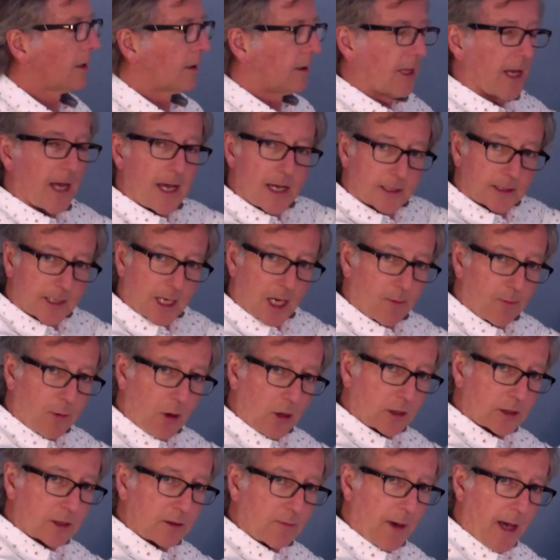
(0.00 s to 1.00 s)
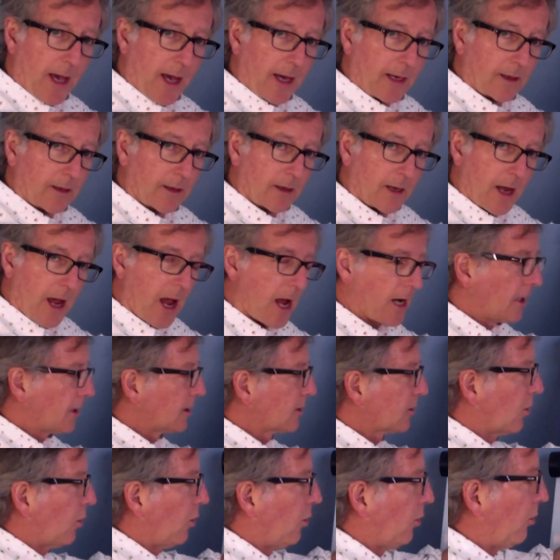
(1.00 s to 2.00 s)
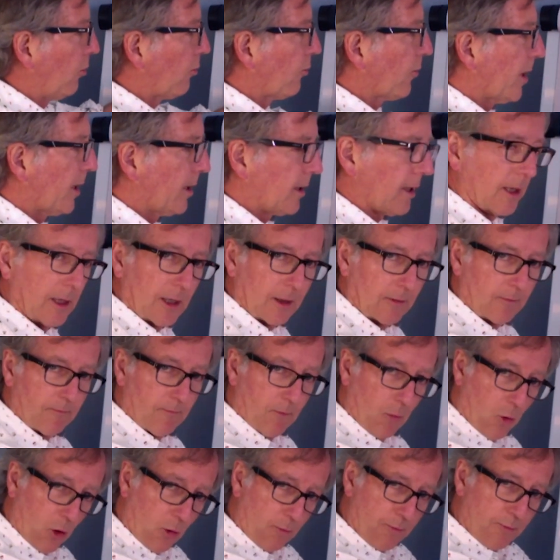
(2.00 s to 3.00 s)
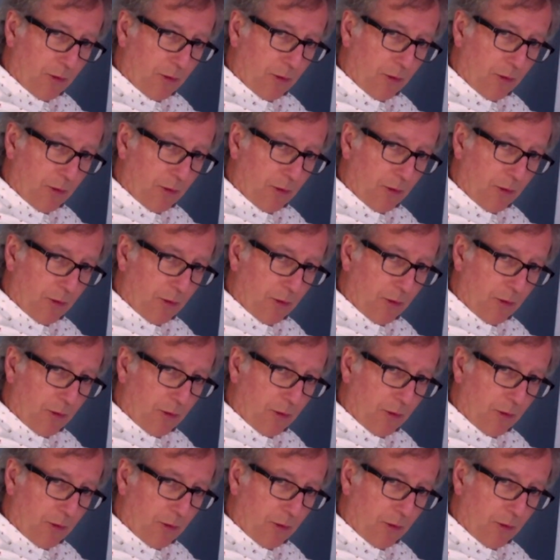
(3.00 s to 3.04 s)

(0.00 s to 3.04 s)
There's our box man. And it's already more